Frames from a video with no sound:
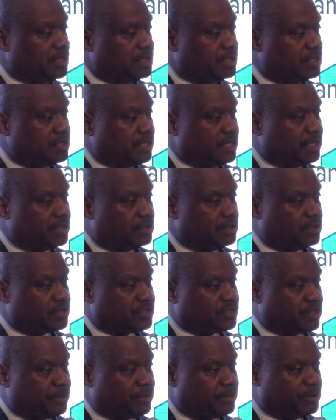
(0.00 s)
and the data
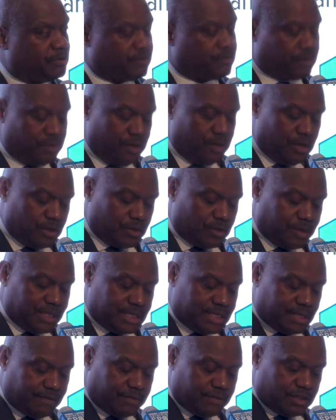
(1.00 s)
looks similar for
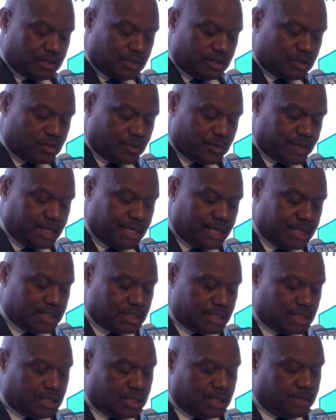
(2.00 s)
2017 and
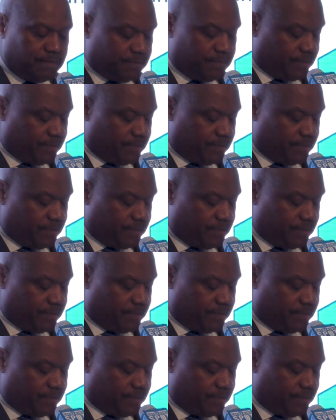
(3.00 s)
2018.